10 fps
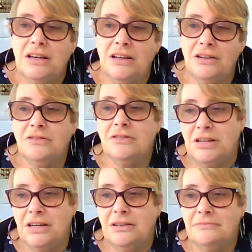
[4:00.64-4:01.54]
And I
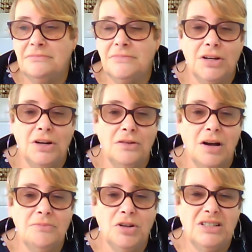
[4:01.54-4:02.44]
thought,
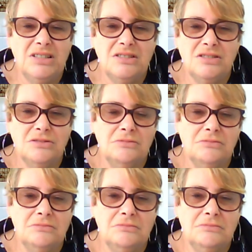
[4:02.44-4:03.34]
I'm not into
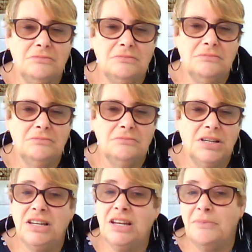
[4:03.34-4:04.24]

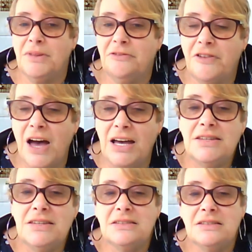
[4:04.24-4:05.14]
getting up there
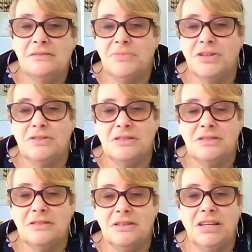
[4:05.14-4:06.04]
fast,
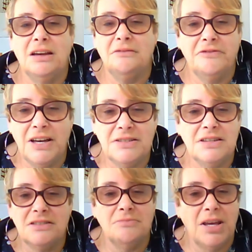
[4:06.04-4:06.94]
because getting up fast
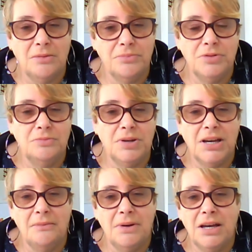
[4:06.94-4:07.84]
doesn't help you
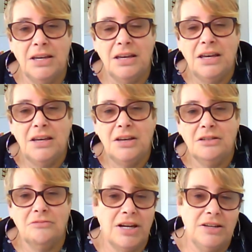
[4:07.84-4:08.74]
become a
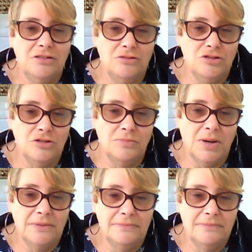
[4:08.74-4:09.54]
great YouTuber.